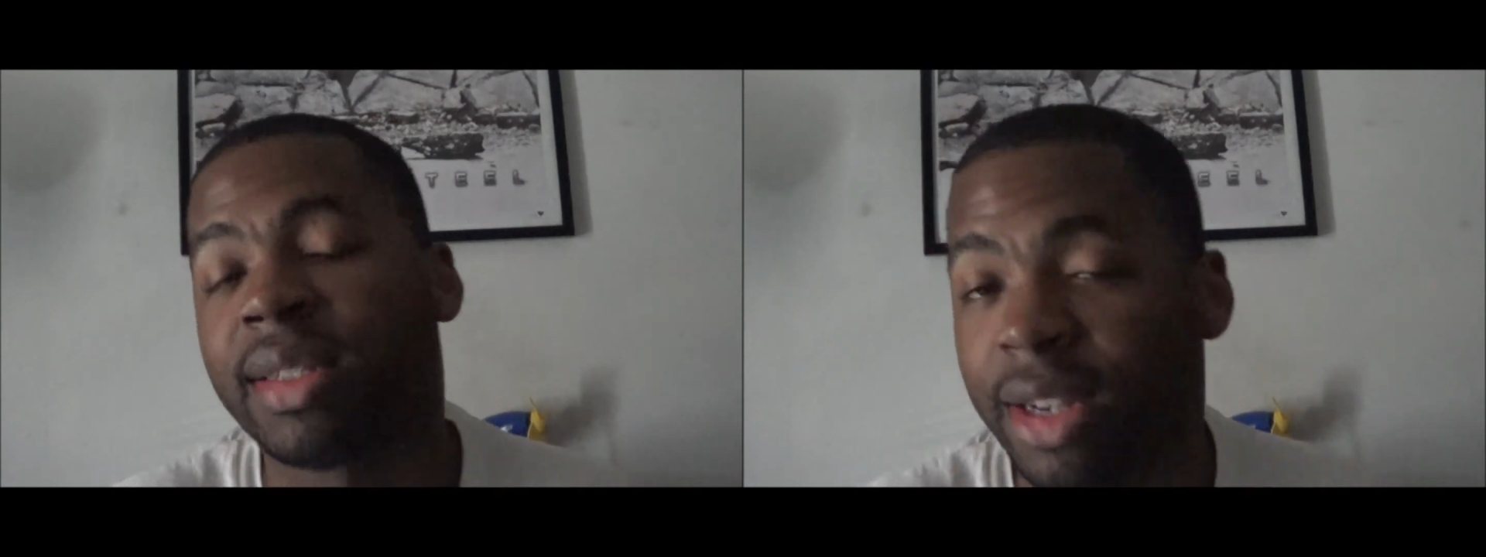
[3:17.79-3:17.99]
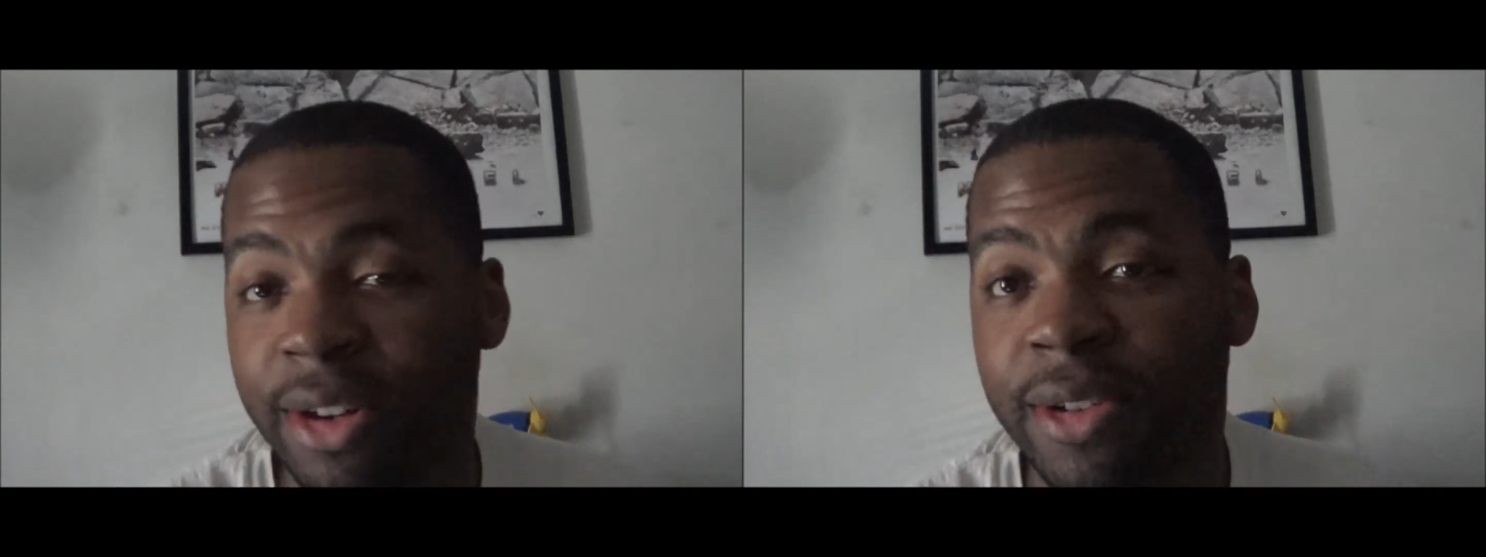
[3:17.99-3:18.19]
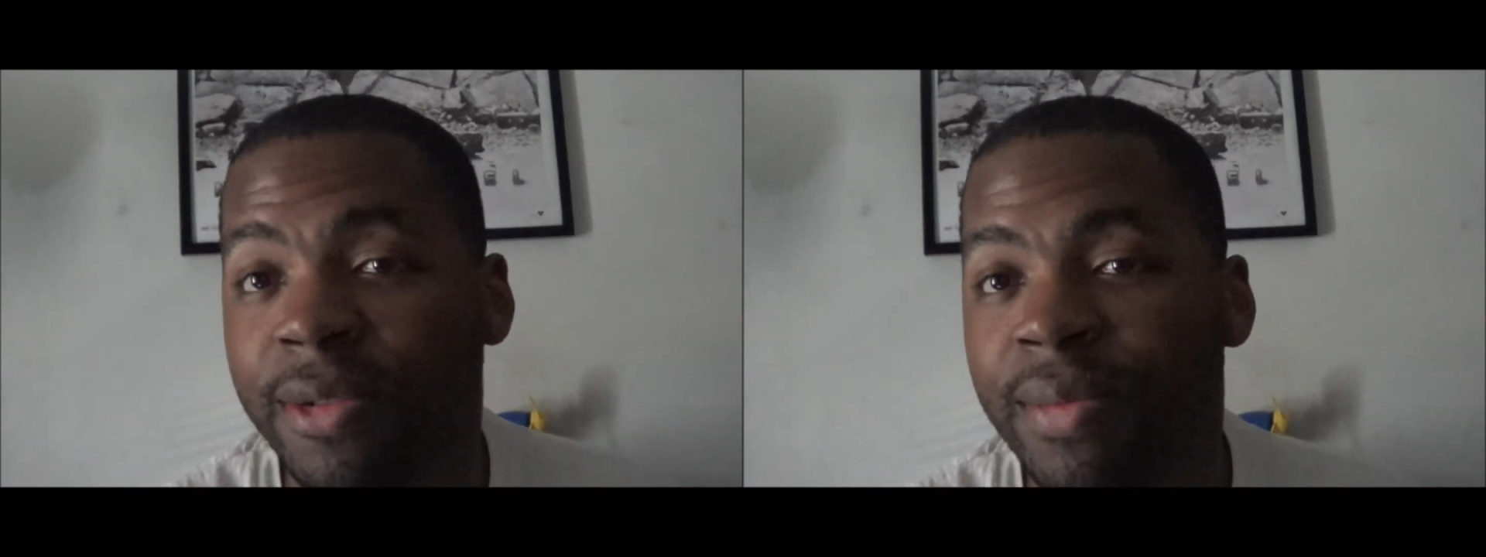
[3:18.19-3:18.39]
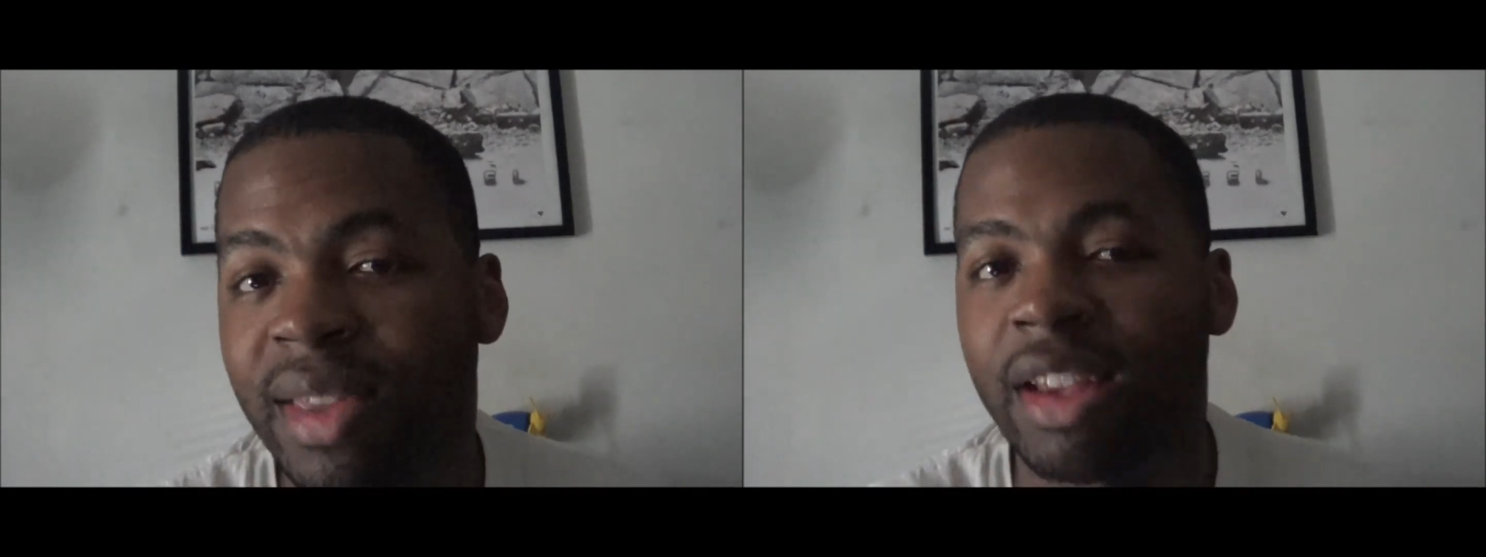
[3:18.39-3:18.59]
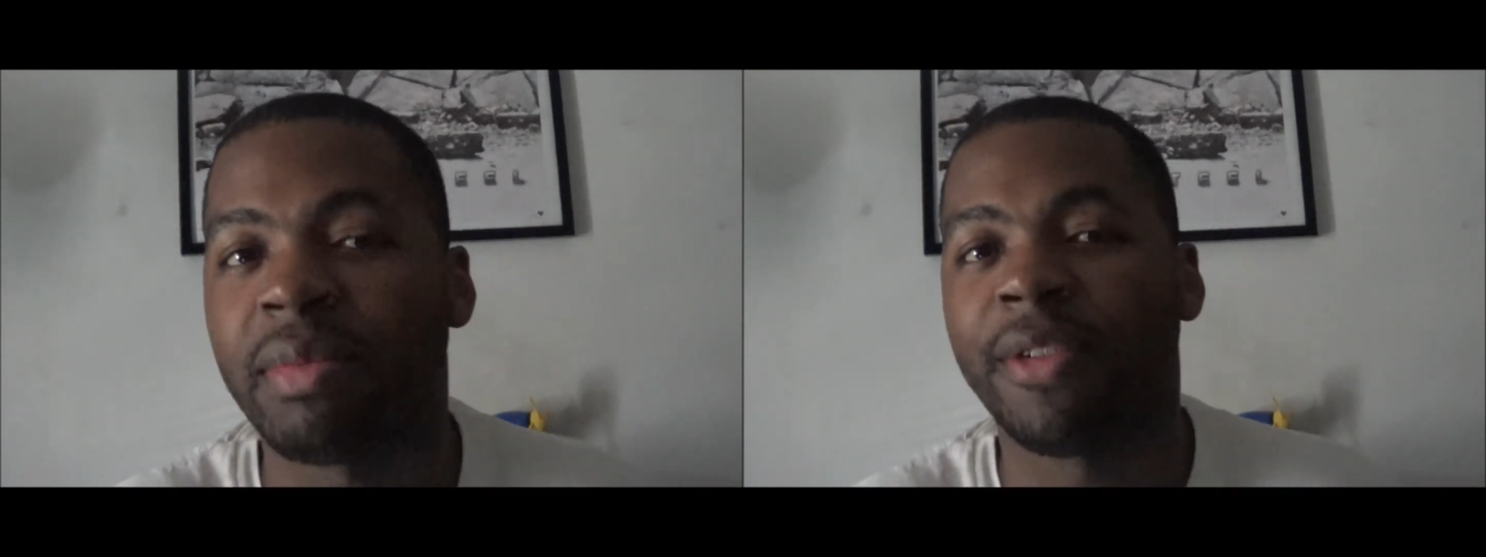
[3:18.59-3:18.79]
So
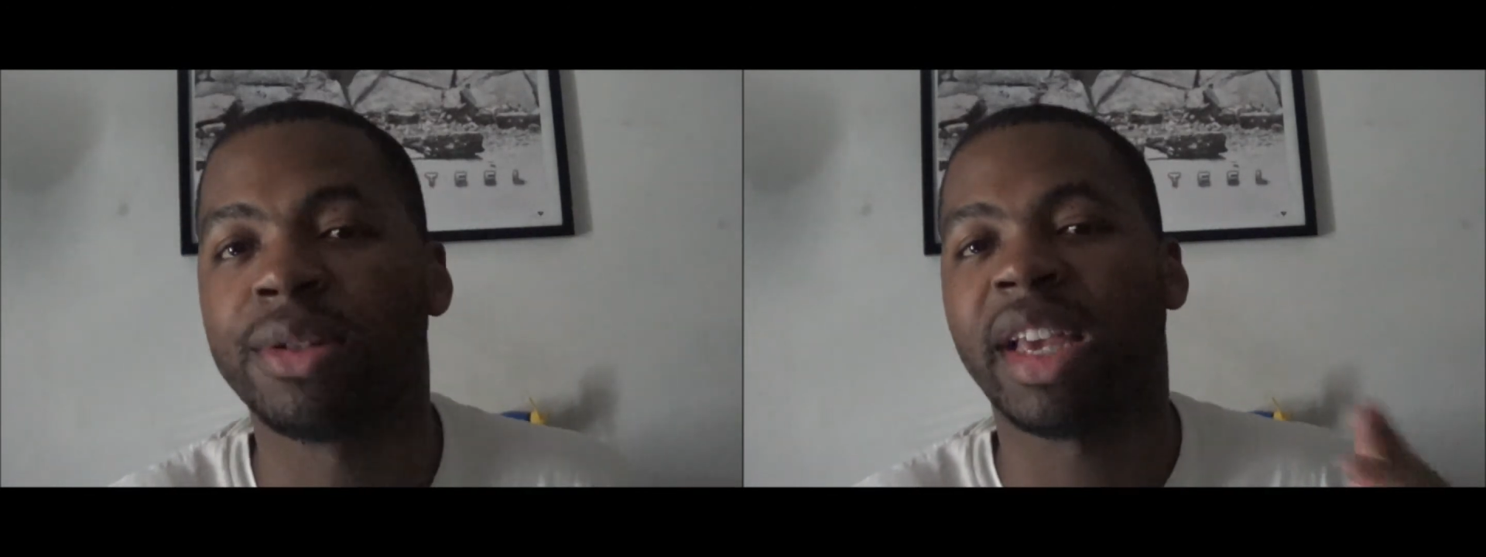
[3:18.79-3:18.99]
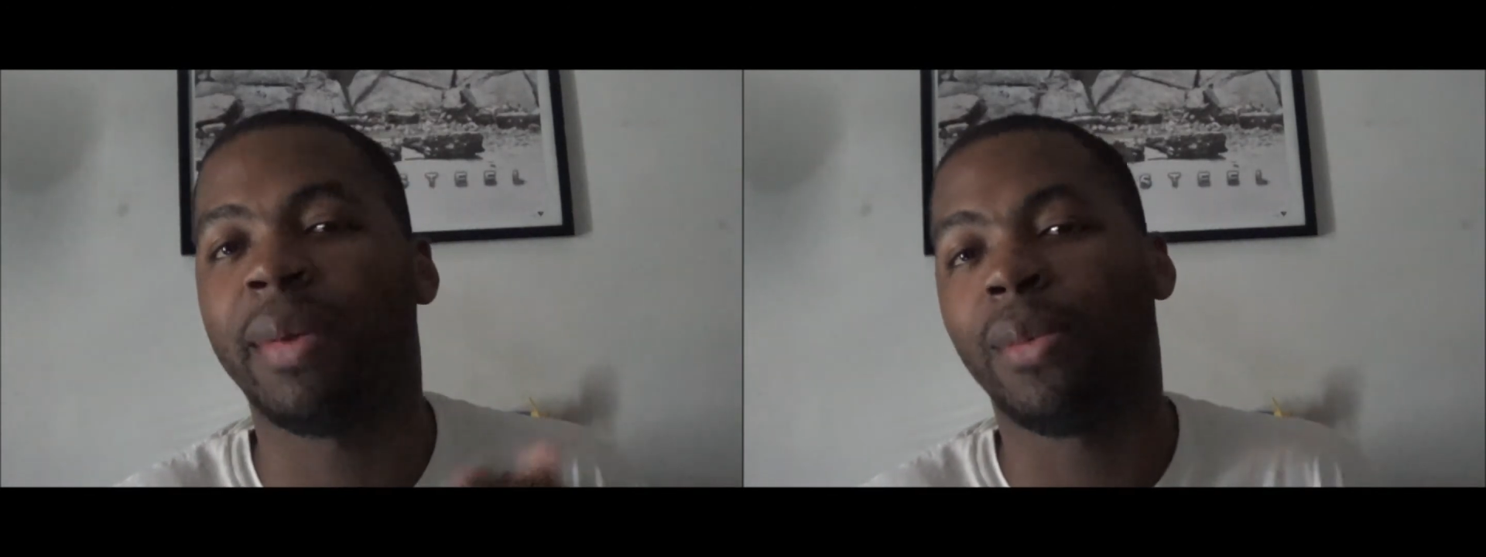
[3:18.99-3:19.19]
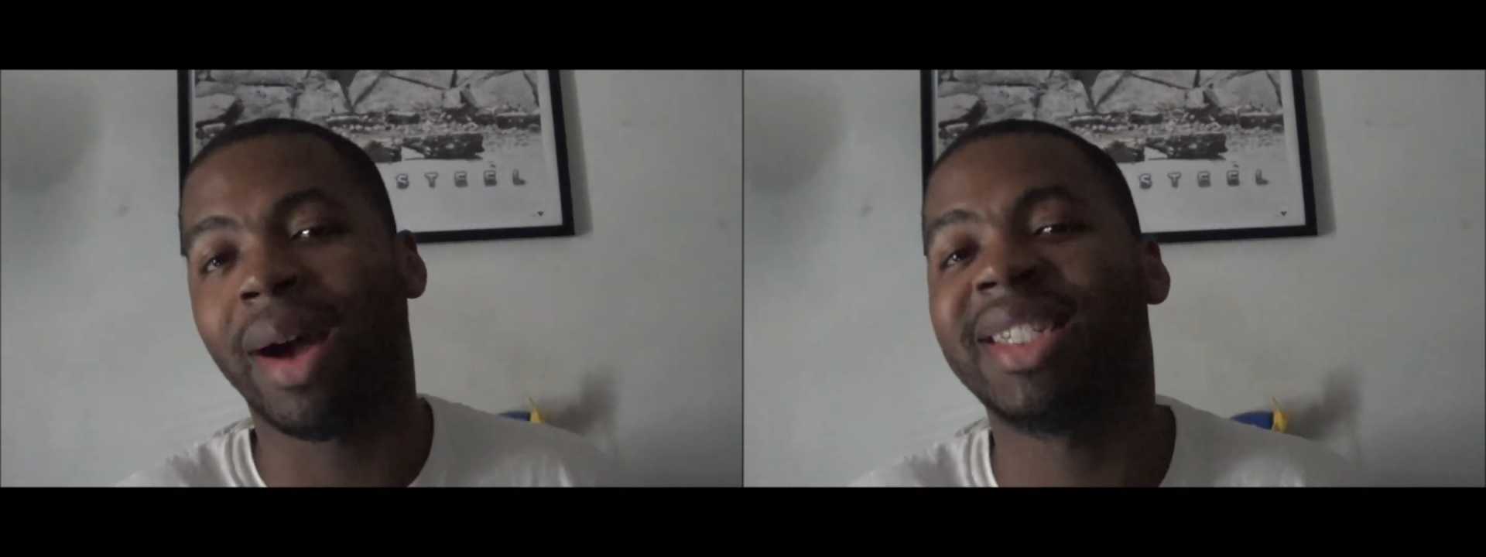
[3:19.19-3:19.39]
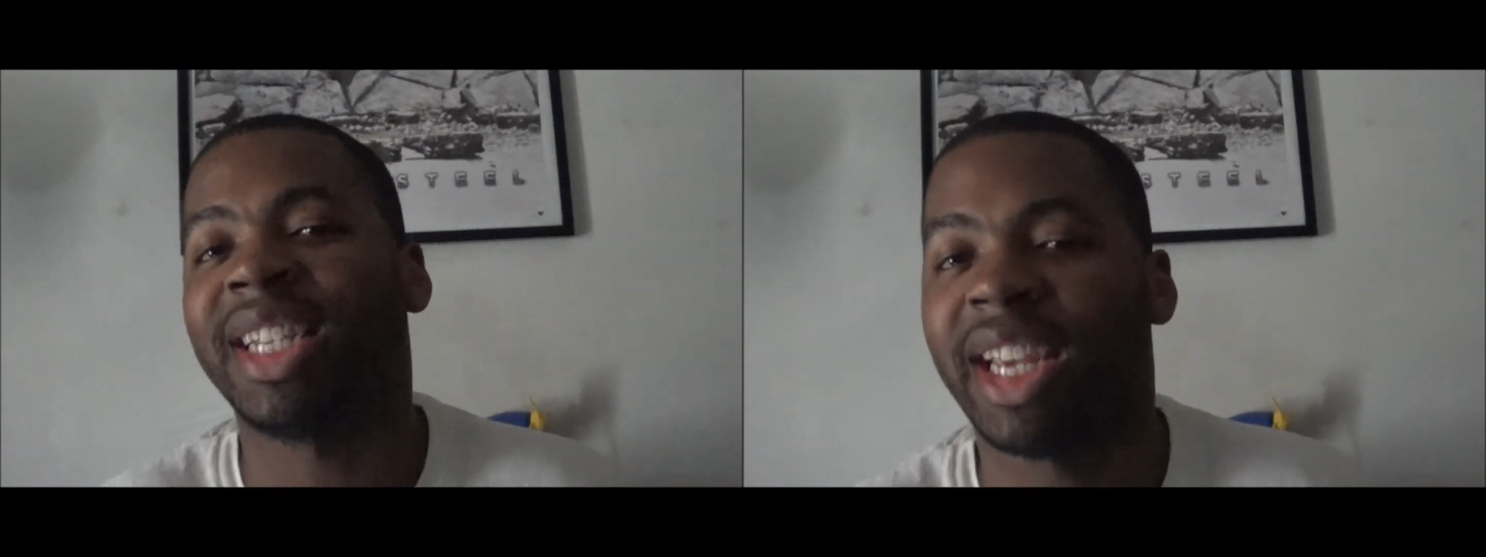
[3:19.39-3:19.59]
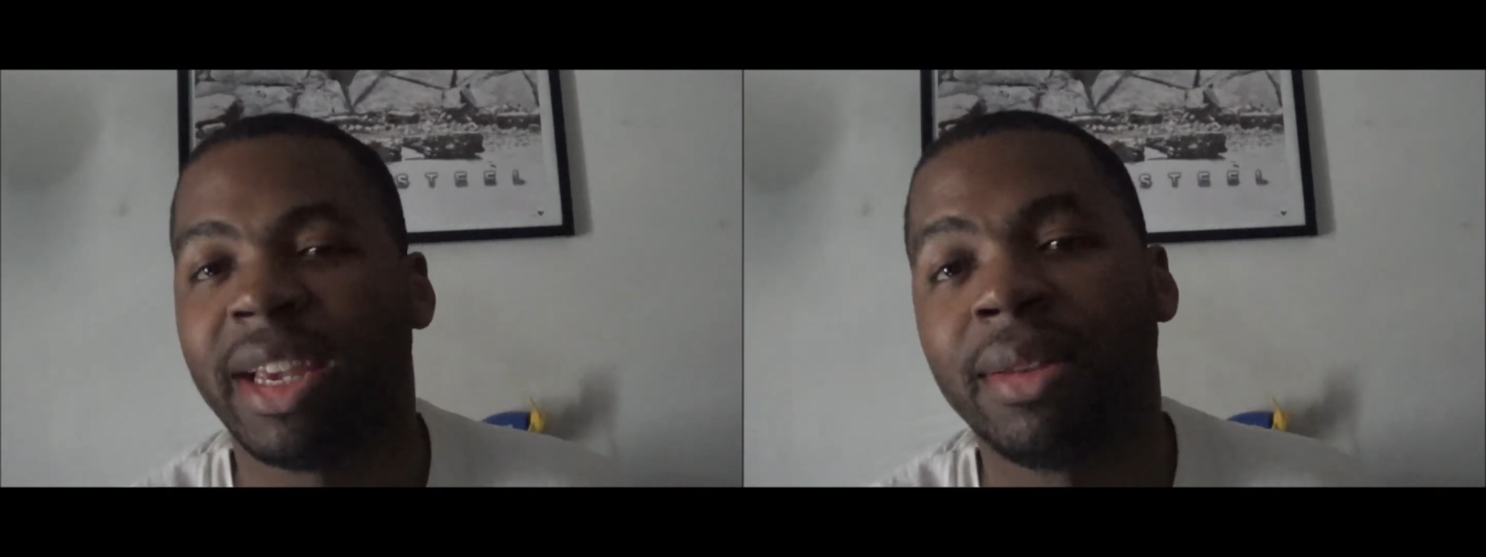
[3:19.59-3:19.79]
that was my first time
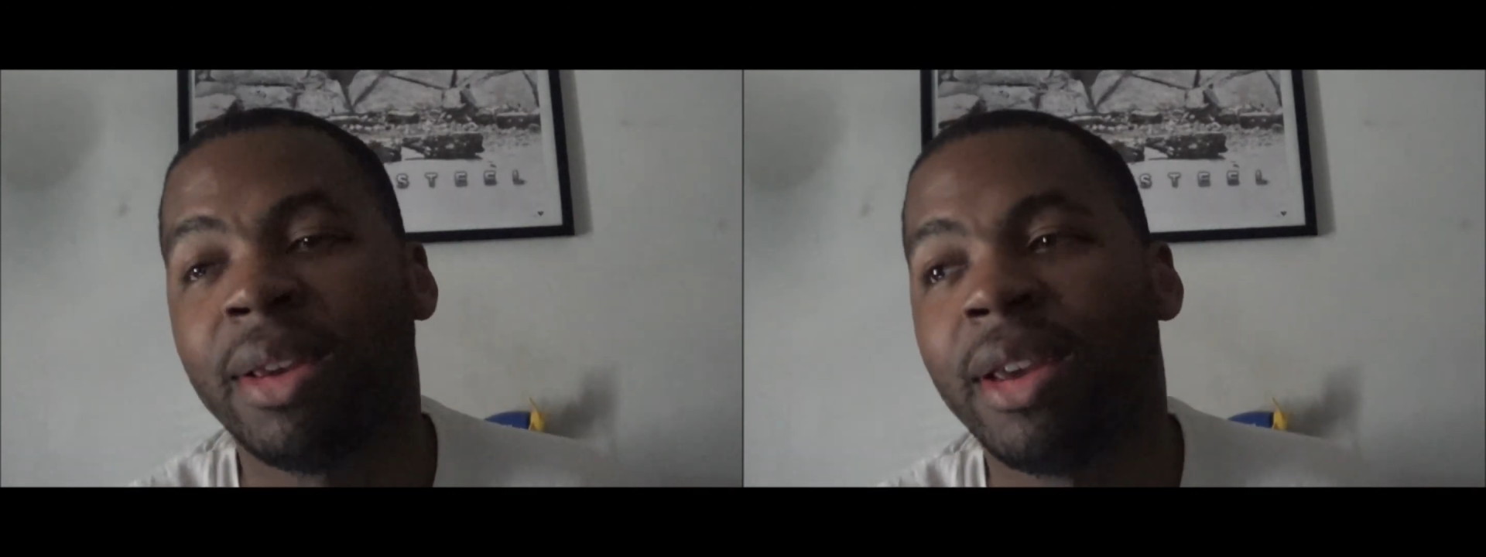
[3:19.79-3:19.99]
watching it.